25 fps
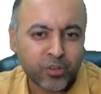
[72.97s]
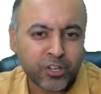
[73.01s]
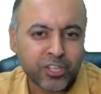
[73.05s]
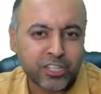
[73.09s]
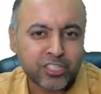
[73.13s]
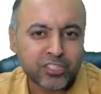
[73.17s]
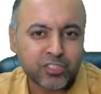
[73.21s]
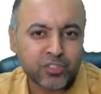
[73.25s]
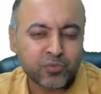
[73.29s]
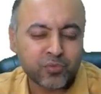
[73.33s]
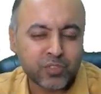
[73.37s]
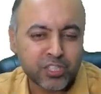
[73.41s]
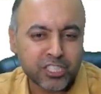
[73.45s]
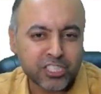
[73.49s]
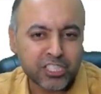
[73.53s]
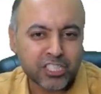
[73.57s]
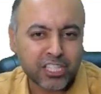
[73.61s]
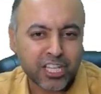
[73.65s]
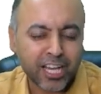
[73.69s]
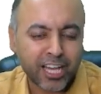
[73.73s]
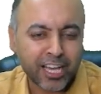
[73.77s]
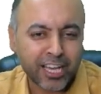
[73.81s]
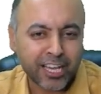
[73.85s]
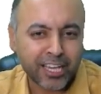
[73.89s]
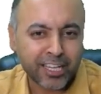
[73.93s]
points which
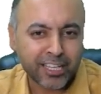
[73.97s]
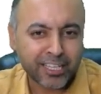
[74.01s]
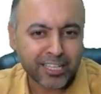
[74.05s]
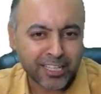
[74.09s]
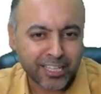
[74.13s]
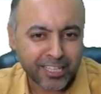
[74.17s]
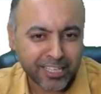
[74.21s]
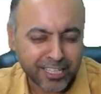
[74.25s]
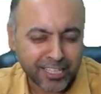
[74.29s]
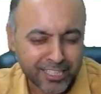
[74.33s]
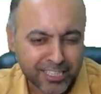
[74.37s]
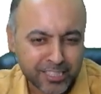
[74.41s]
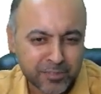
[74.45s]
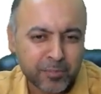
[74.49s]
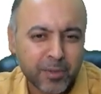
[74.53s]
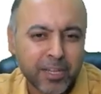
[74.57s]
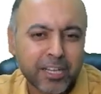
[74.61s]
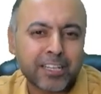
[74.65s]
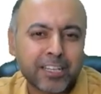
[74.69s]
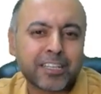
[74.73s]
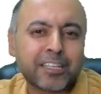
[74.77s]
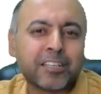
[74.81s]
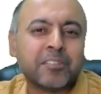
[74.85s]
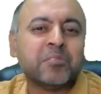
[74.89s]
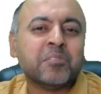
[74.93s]
I
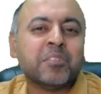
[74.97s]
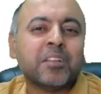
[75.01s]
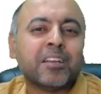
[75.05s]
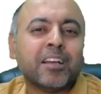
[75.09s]
expect